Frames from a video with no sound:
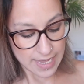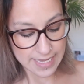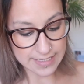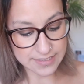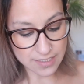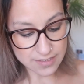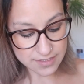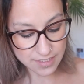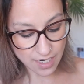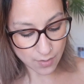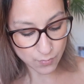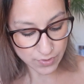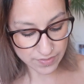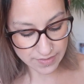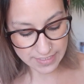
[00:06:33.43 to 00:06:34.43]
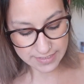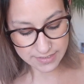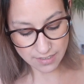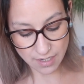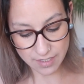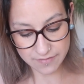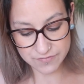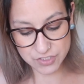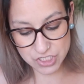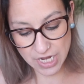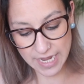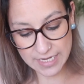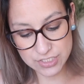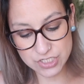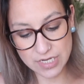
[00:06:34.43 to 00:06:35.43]
It does come with these kind of
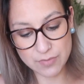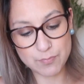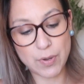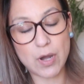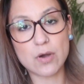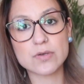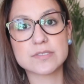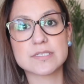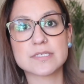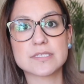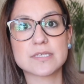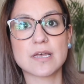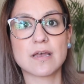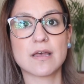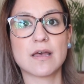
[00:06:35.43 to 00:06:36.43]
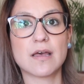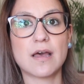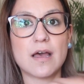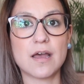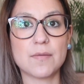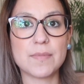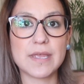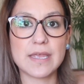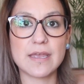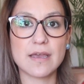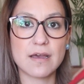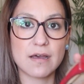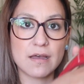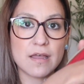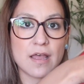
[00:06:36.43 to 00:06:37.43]
changing pods
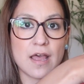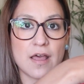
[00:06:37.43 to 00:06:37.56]
here.